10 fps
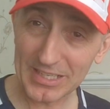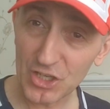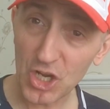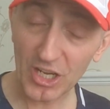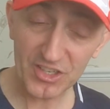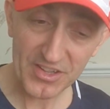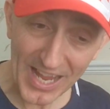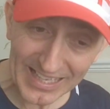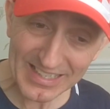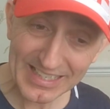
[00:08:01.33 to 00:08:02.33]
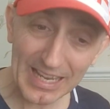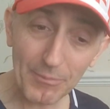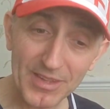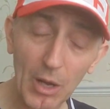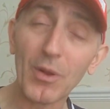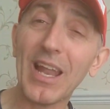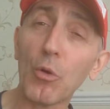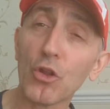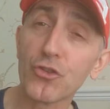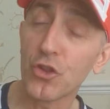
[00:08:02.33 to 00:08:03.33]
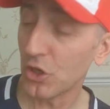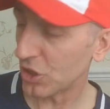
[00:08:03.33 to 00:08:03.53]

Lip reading: been in charge 90 games now and now lost